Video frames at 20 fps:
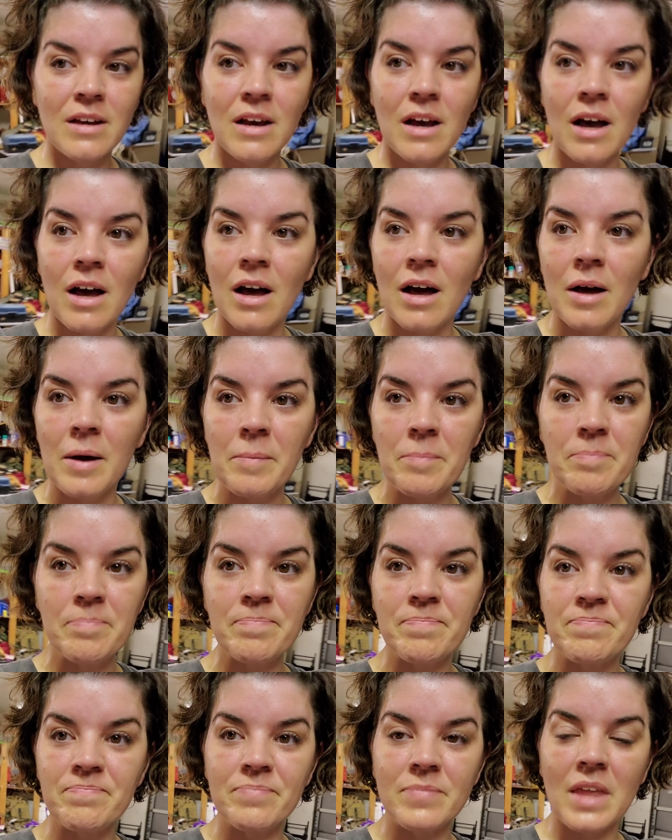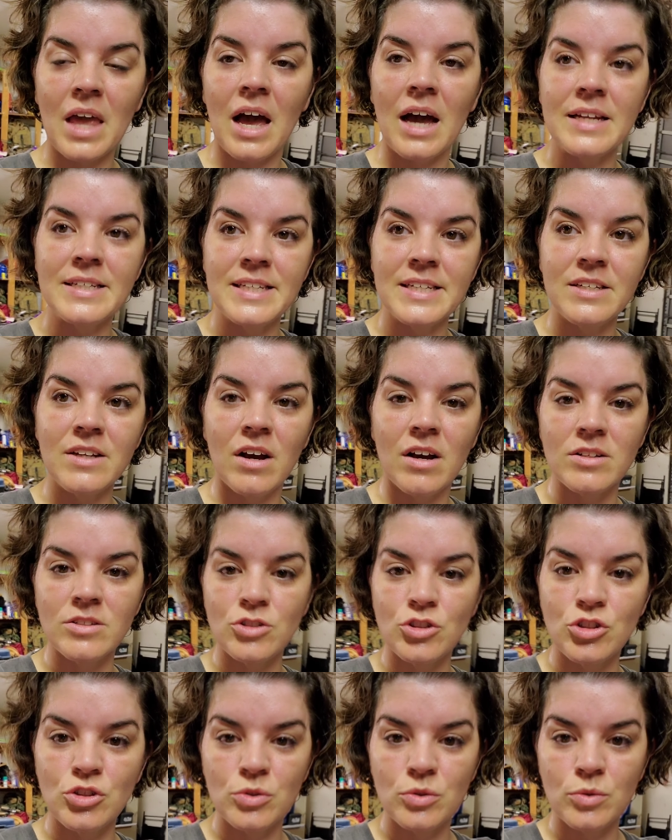I did
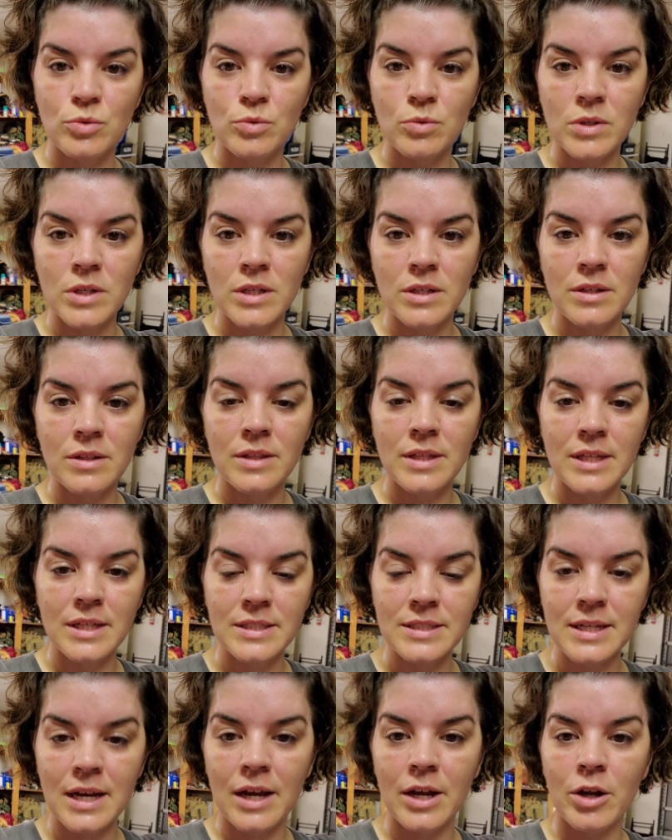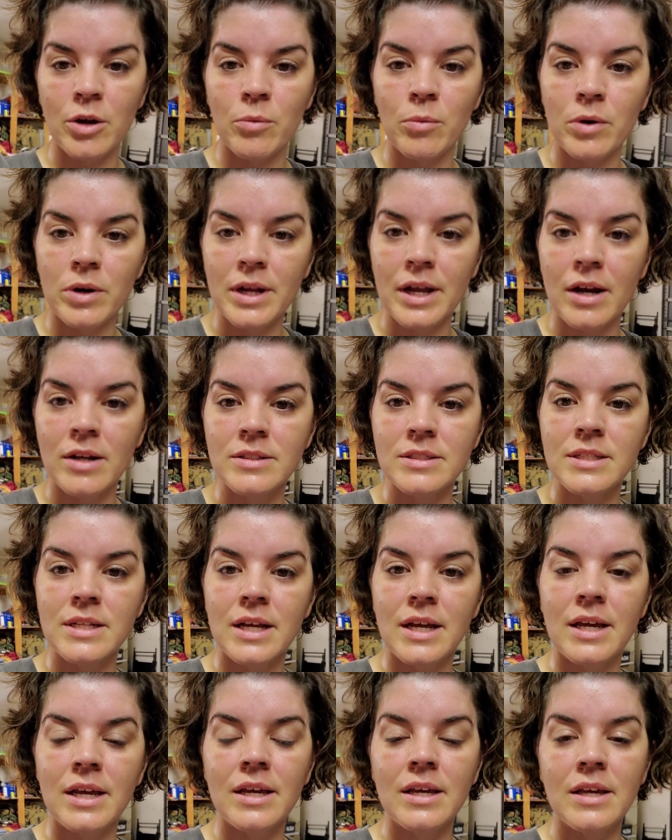not do the entire workout
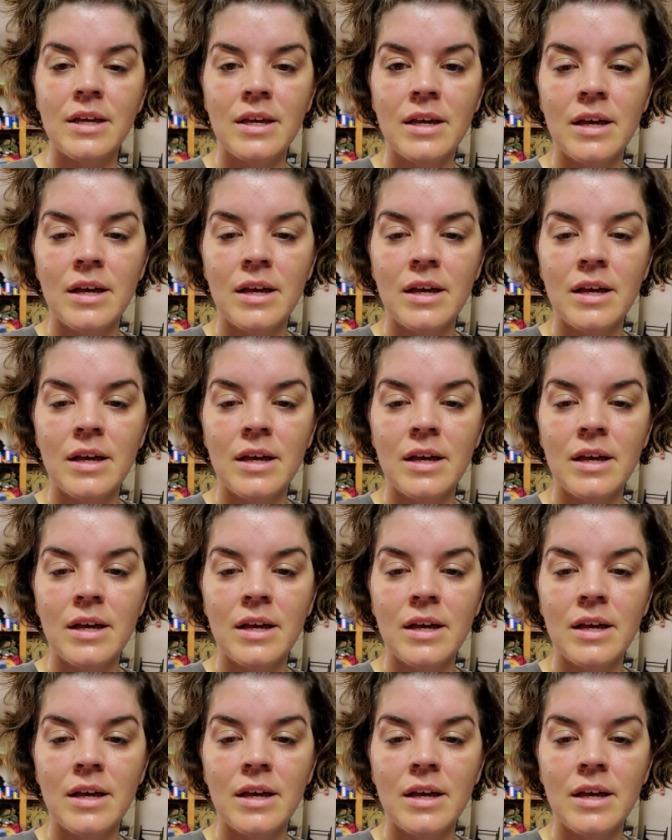today.